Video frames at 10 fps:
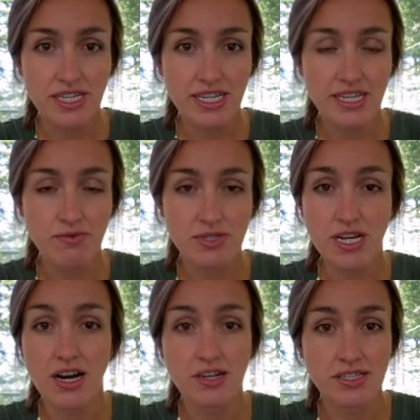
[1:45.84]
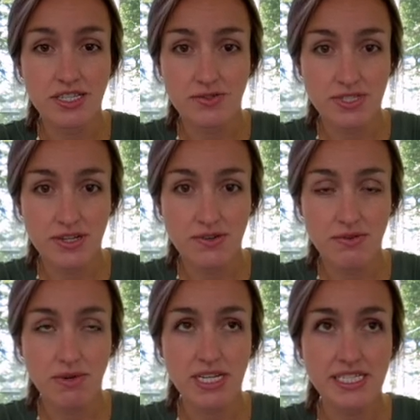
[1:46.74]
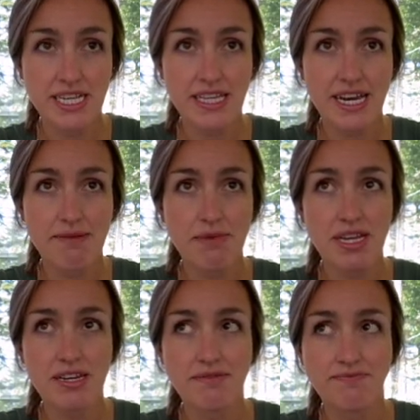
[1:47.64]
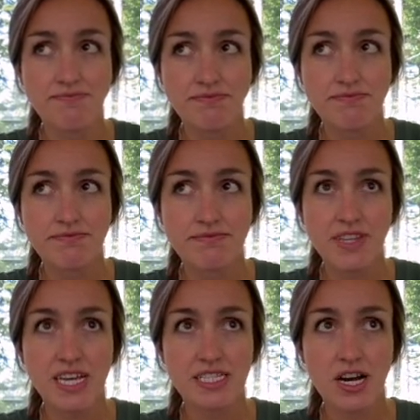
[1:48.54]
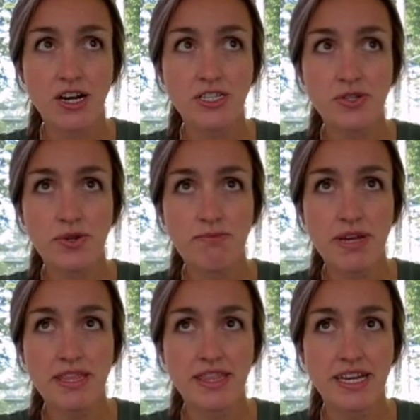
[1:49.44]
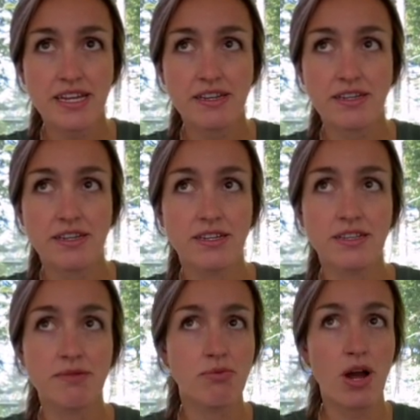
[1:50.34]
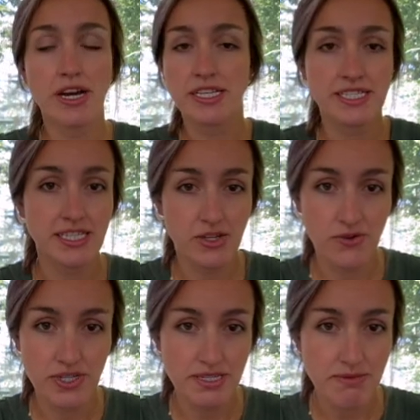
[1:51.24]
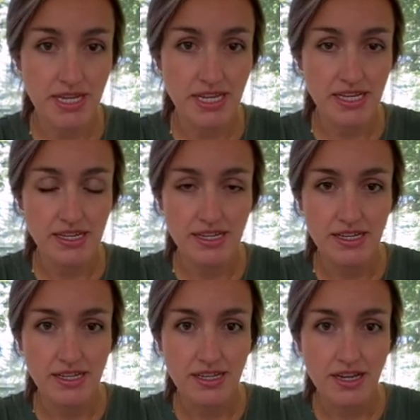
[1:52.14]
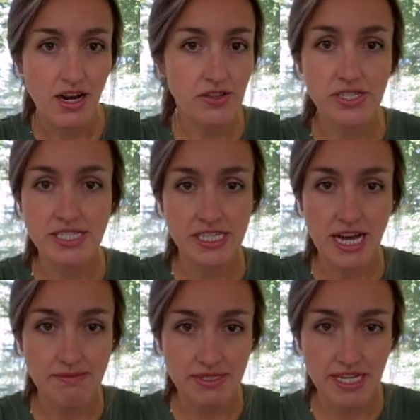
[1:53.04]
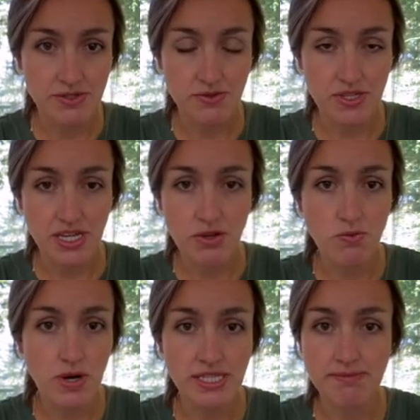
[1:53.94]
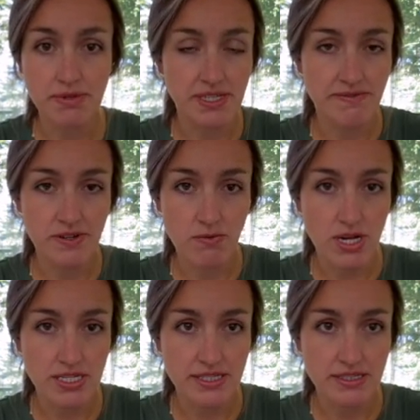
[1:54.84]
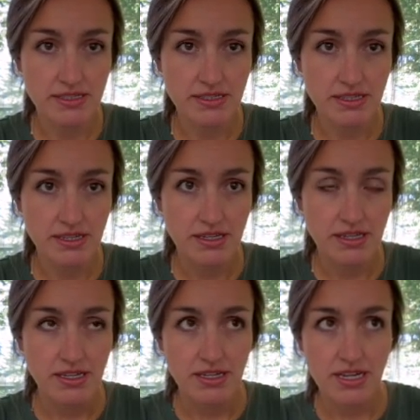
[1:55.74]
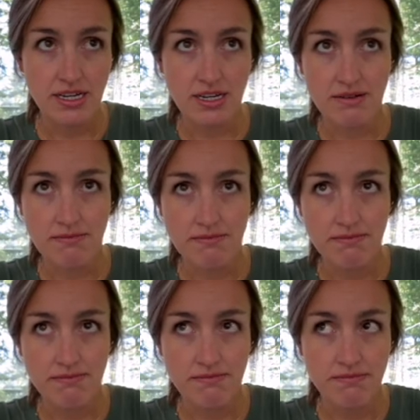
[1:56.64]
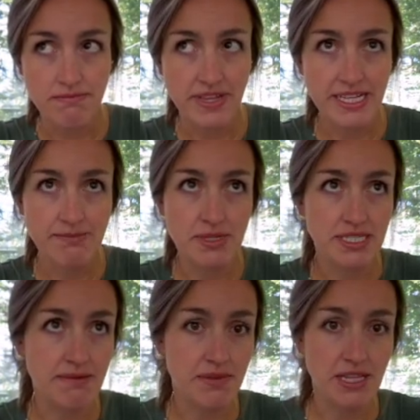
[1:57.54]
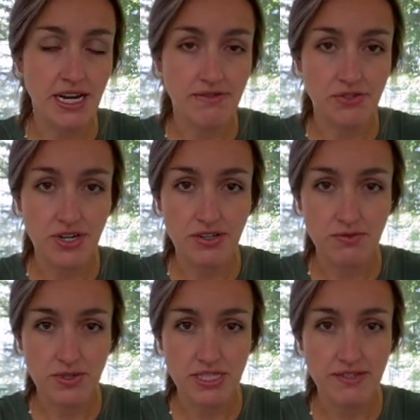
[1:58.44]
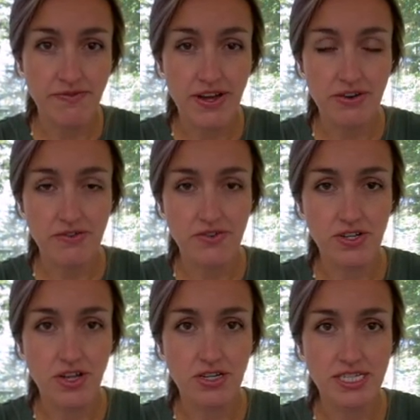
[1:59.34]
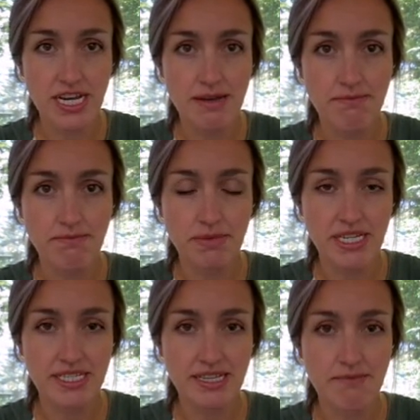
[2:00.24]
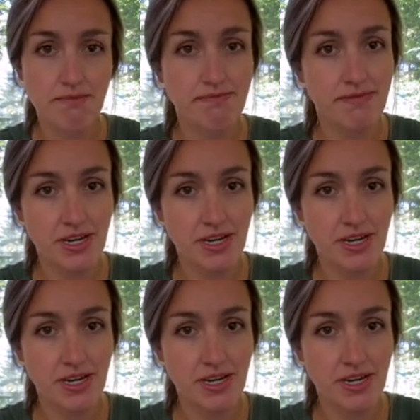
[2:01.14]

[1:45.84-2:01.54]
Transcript: it was hard to do so. And when I say that, I mean, it's hard to admit that the product isn't going to be on this time schedule that you once believed it was. That's been something that I've struggled with as a founder for a long time because I'm an